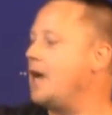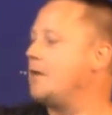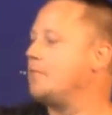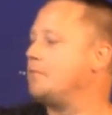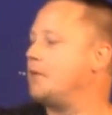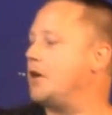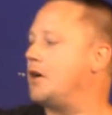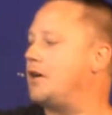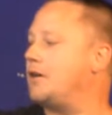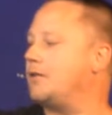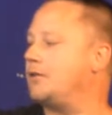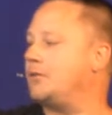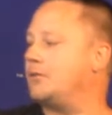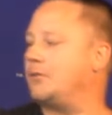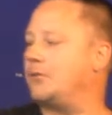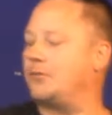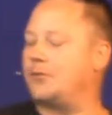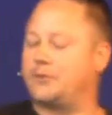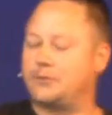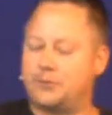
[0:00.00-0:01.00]
But
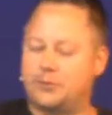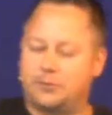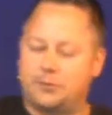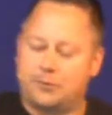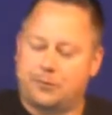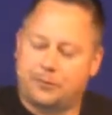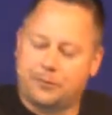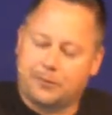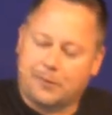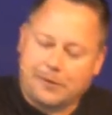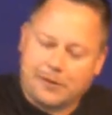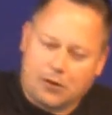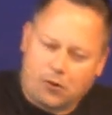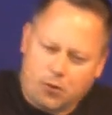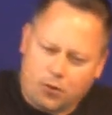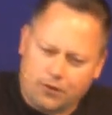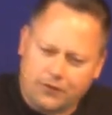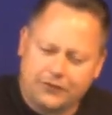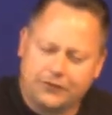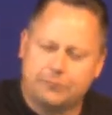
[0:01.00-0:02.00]
when, when we
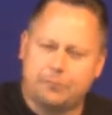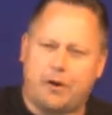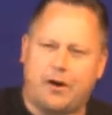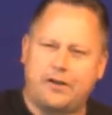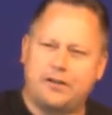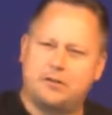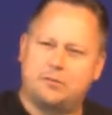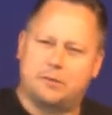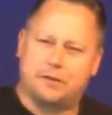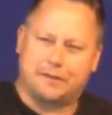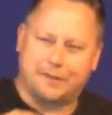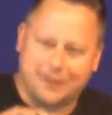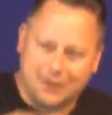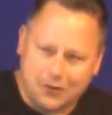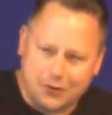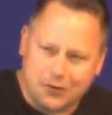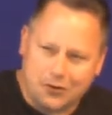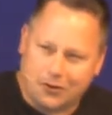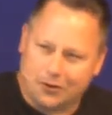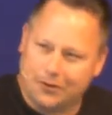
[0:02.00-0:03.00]
corresponded with
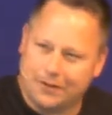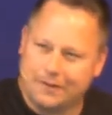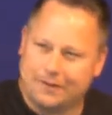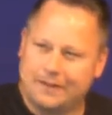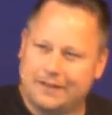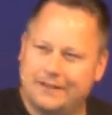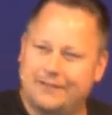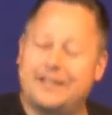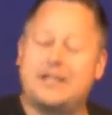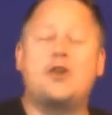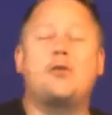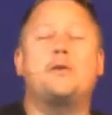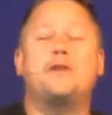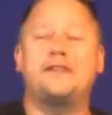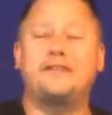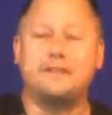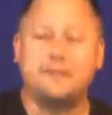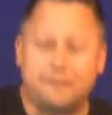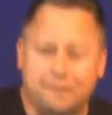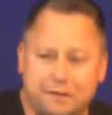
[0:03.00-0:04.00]
you, Corinthians, I know it
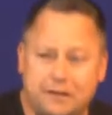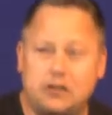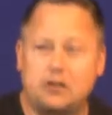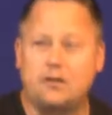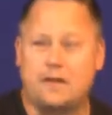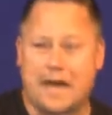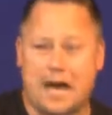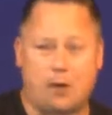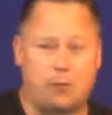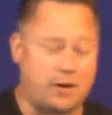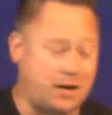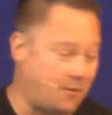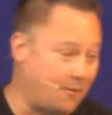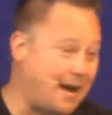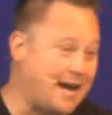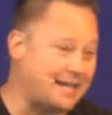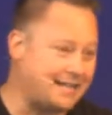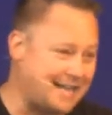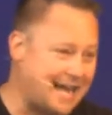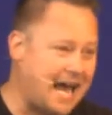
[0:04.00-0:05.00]
doesn't feel that way
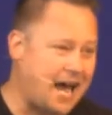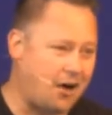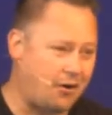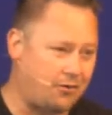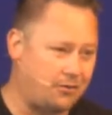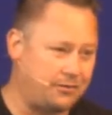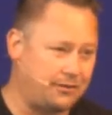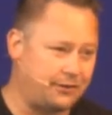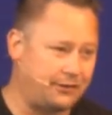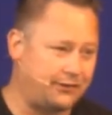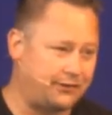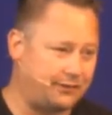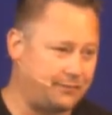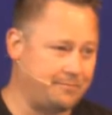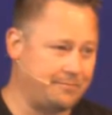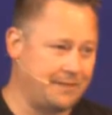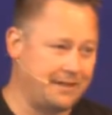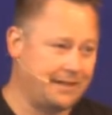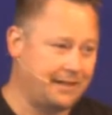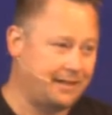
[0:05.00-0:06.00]
right now. There's some,
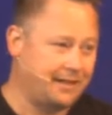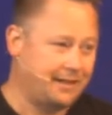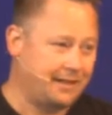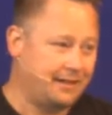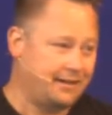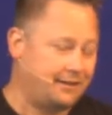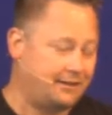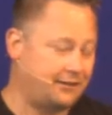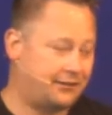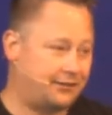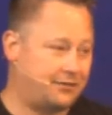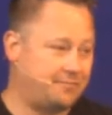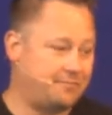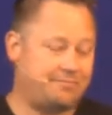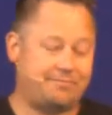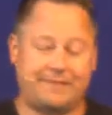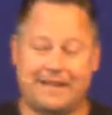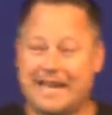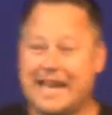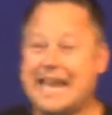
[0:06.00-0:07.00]
there's some
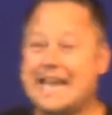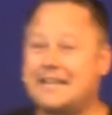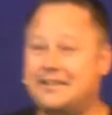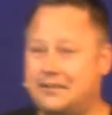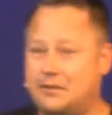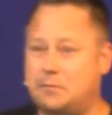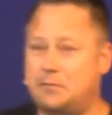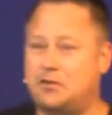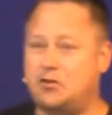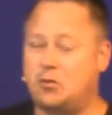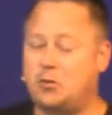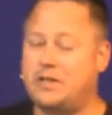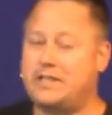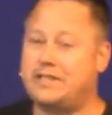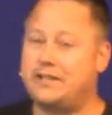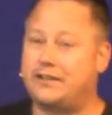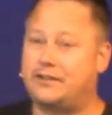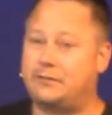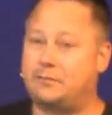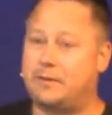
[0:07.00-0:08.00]
angst between
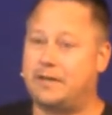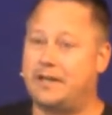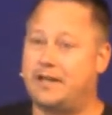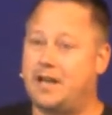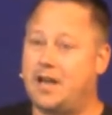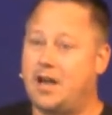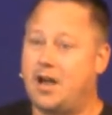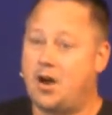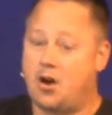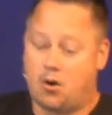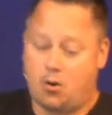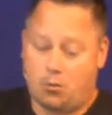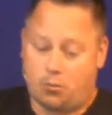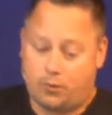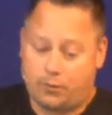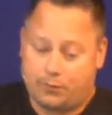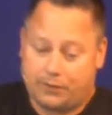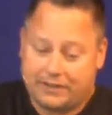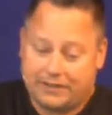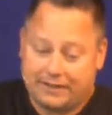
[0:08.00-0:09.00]
us, but we,
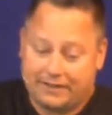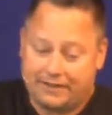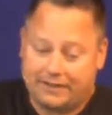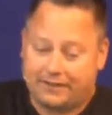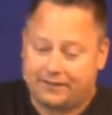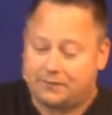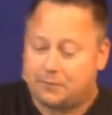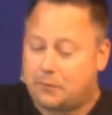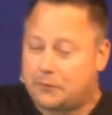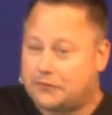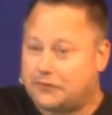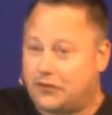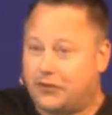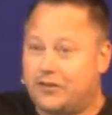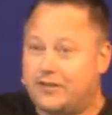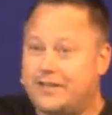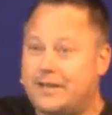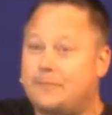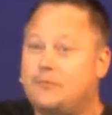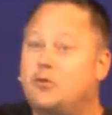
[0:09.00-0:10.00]
we did this, but we turned
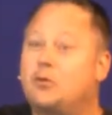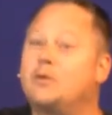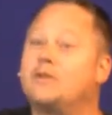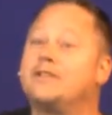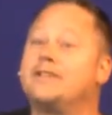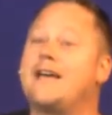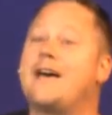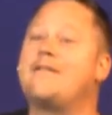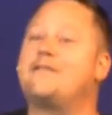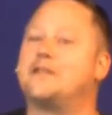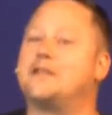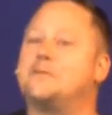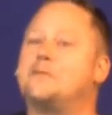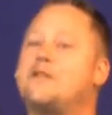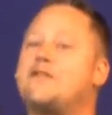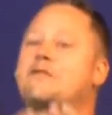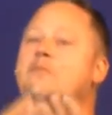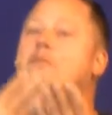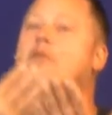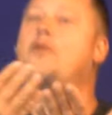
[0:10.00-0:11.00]
it up to 11,
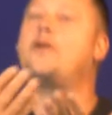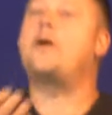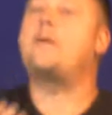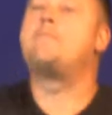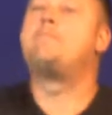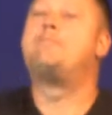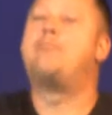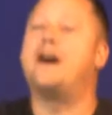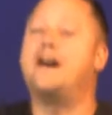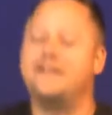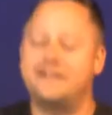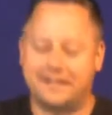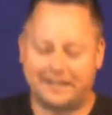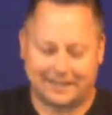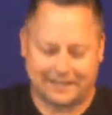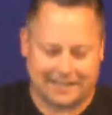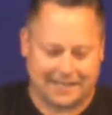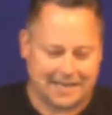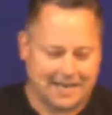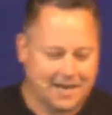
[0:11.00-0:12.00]
even more
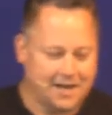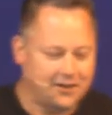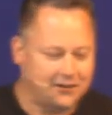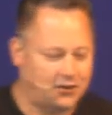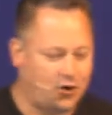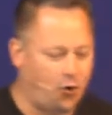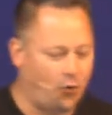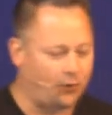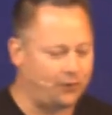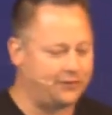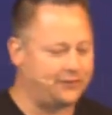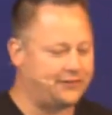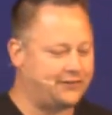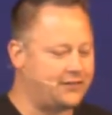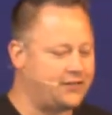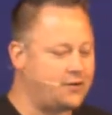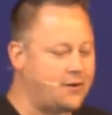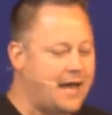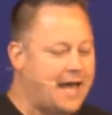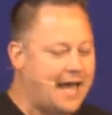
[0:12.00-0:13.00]
abundantly towards
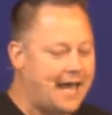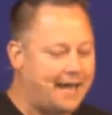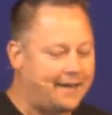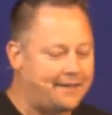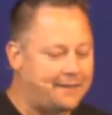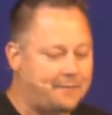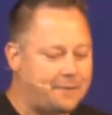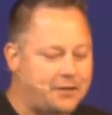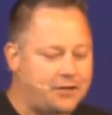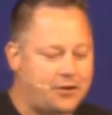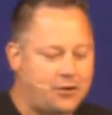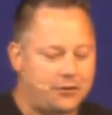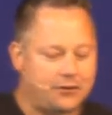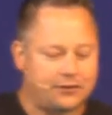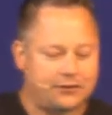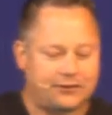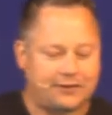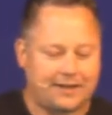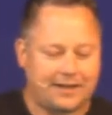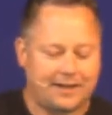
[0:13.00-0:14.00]
you. And, but
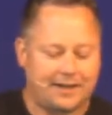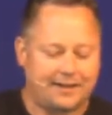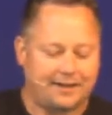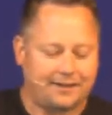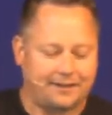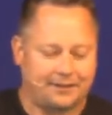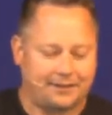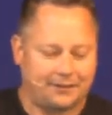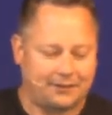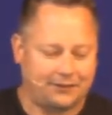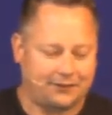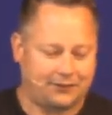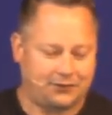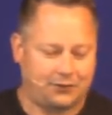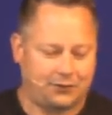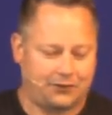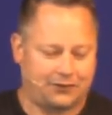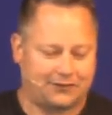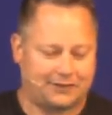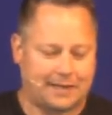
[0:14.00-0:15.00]
notice uh, these who
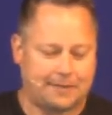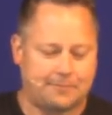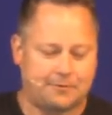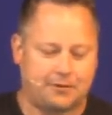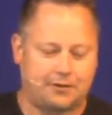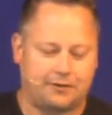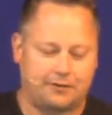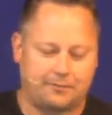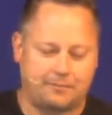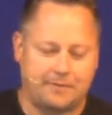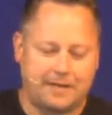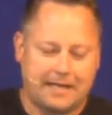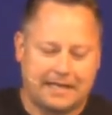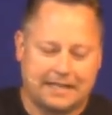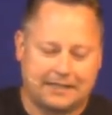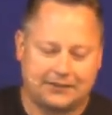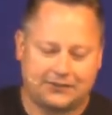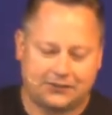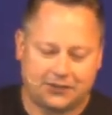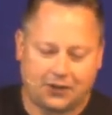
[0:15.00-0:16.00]
are skeptical of him, he
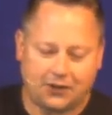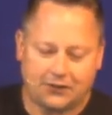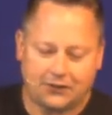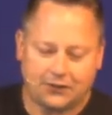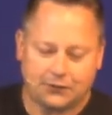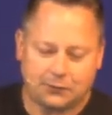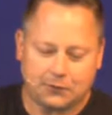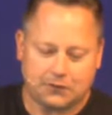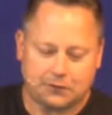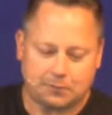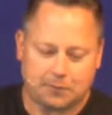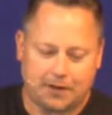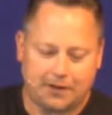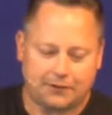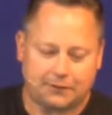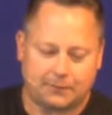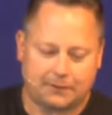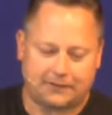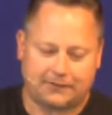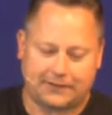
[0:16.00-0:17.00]
starts his response
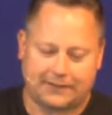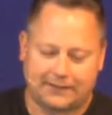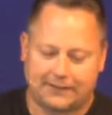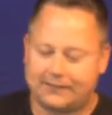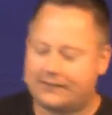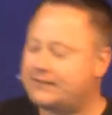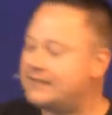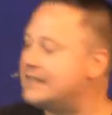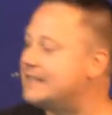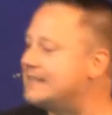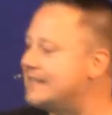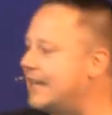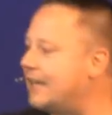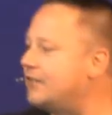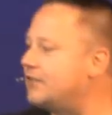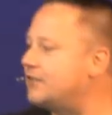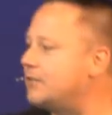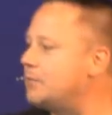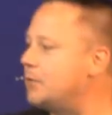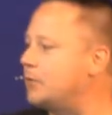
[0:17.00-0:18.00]
by saying, This is the
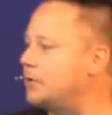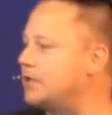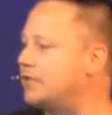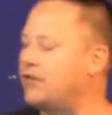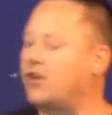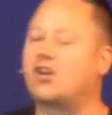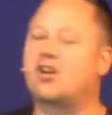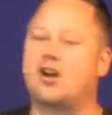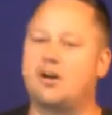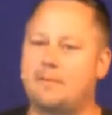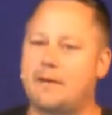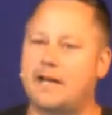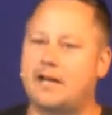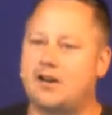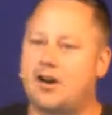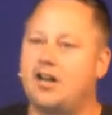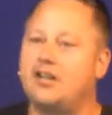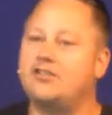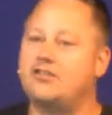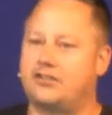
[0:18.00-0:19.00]
testimony of our, my
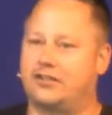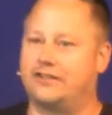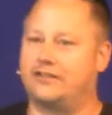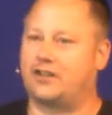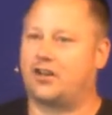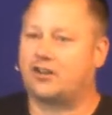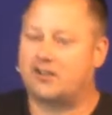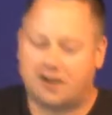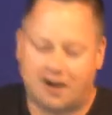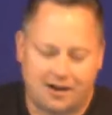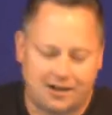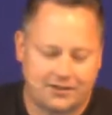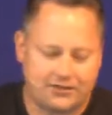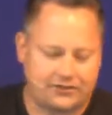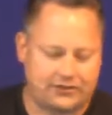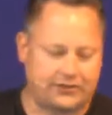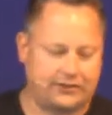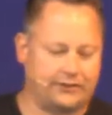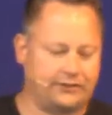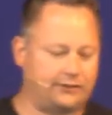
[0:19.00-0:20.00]
conscience, our
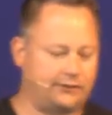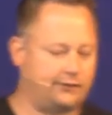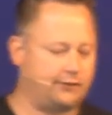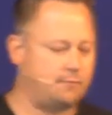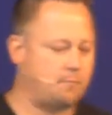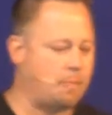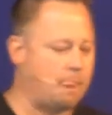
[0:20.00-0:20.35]
conscience.